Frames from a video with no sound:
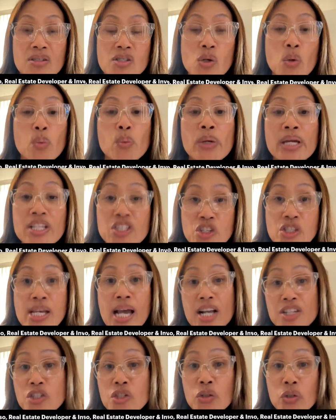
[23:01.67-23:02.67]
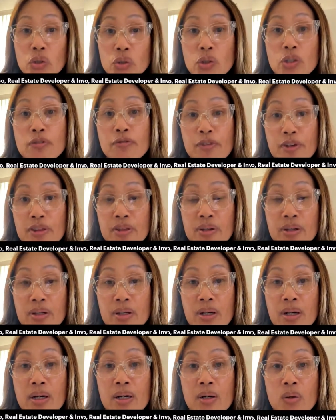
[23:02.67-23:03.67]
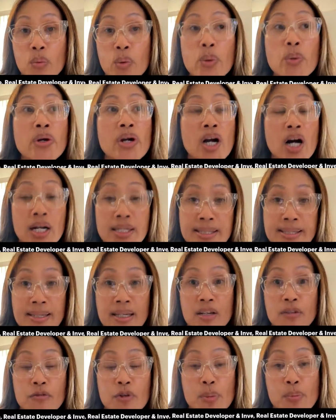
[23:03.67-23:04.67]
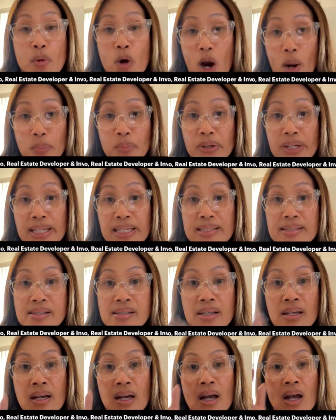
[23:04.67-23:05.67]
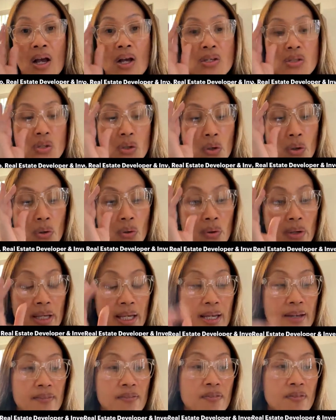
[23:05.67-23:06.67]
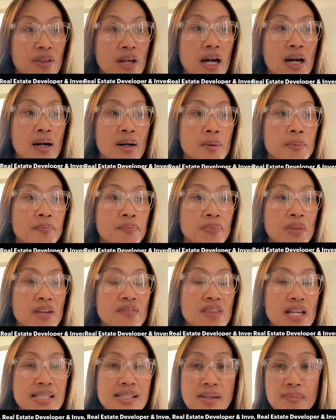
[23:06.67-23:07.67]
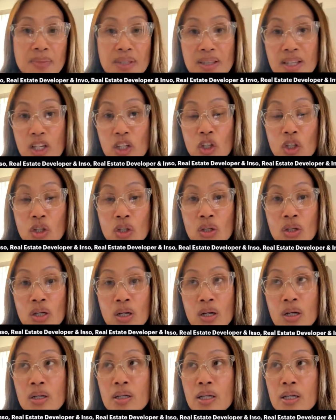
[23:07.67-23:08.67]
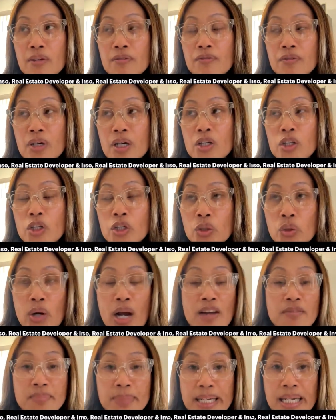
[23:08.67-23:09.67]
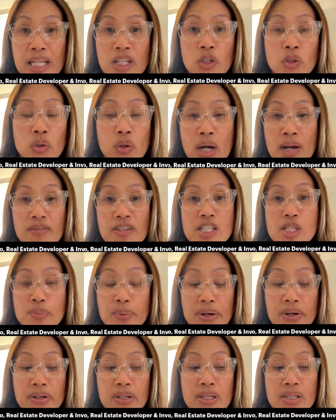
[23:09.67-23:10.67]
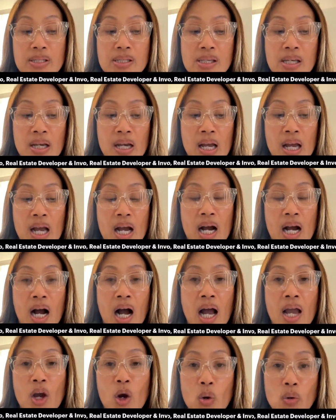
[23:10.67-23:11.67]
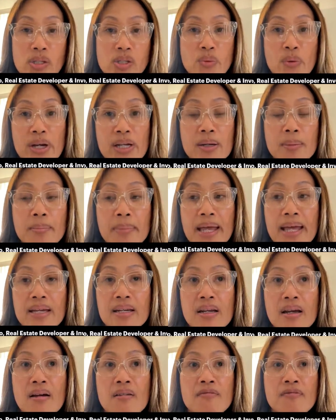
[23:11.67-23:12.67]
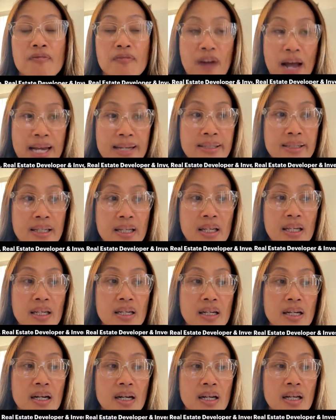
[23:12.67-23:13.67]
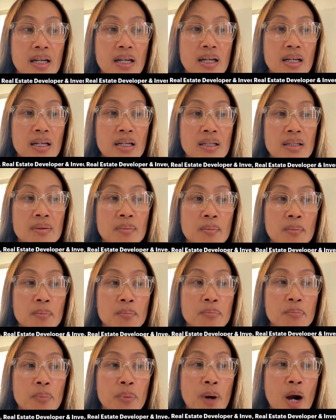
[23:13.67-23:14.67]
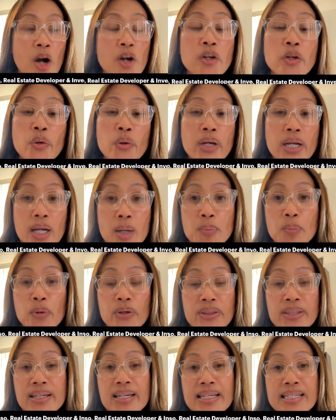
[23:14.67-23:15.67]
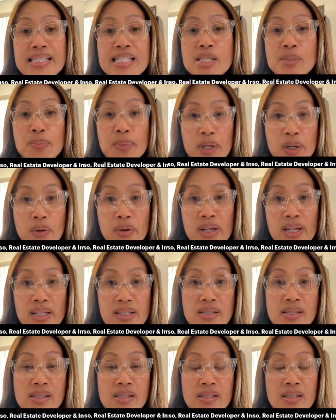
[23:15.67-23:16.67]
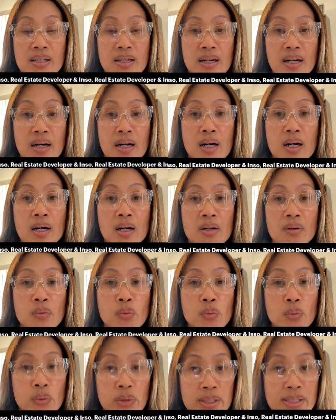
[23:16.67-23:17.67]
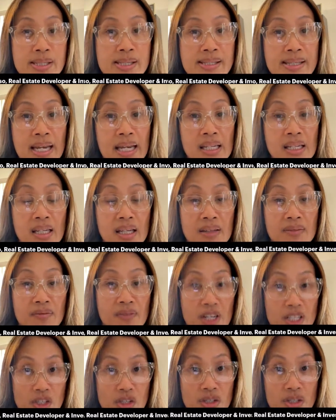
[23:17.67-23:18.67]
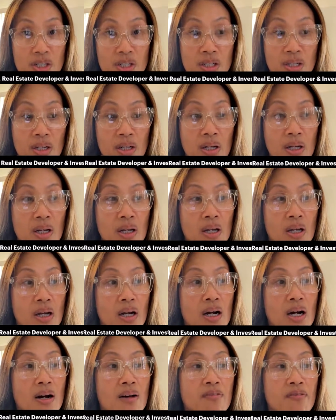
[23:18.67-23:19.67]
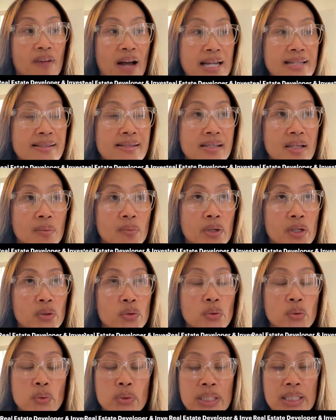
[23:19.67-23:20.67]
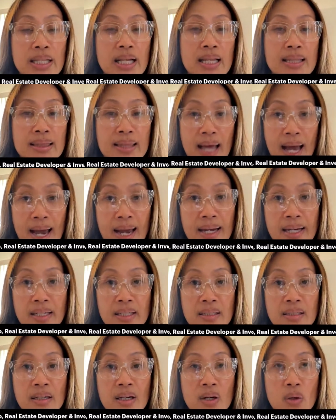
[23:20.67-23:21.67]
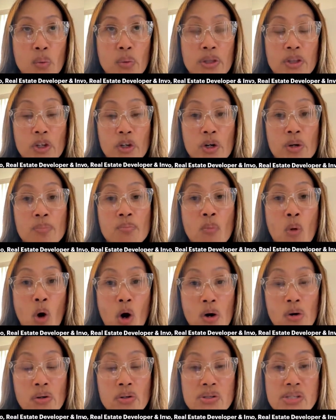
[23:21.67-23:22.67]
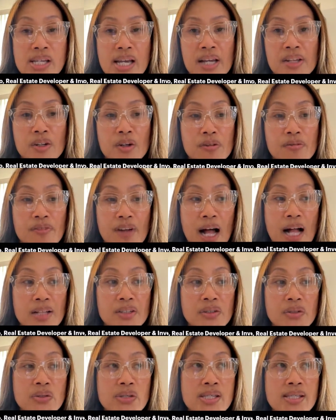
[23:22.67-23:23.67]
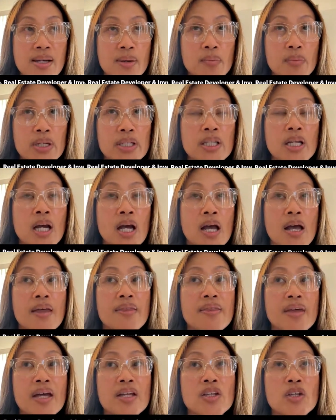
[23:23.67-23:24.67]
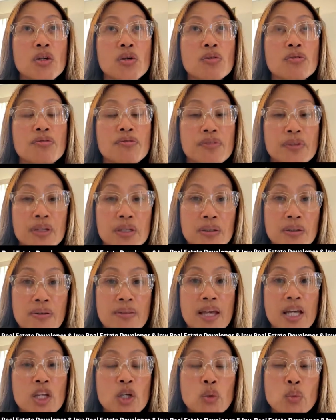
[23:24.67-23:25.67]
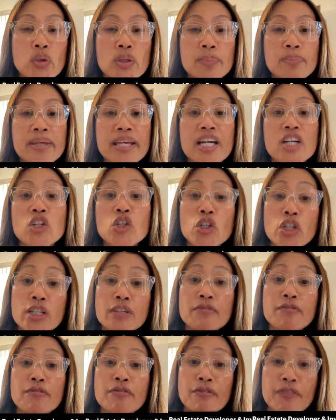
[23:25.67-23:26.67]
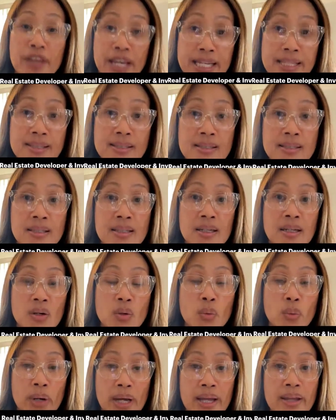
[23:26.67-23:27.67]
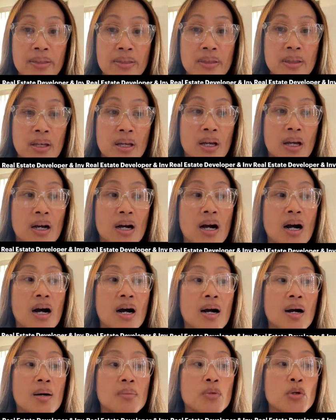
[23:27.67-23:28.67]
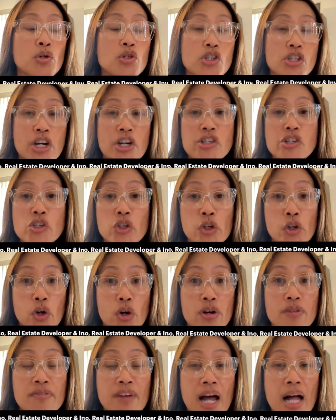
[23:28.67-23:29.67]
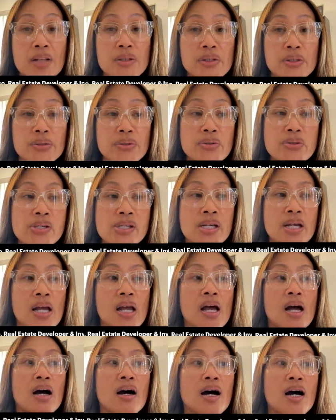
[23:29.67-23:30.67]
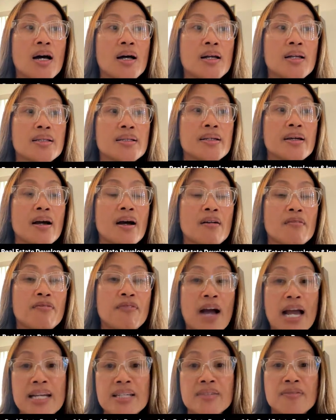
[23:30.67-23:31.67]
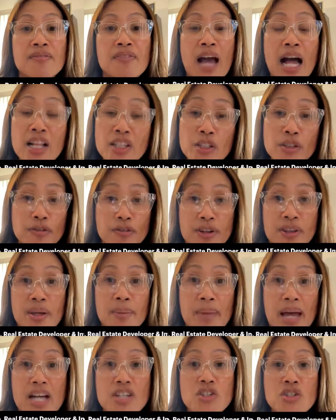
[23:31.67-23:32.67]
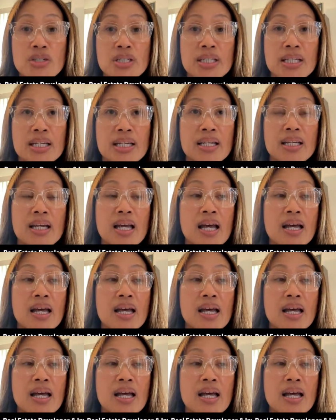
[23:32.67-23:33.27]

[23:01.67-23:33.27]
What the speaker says: So we just had to go look for we were hunting for properties. So if that's something that, if you don't have money, you don't have experience, I always recommend finding, partnering up with an experienced real estate investor. Find someone who will align with your morals and your values, someone that you feel that you would be a good fit with, who shares your values, and find value for them actually.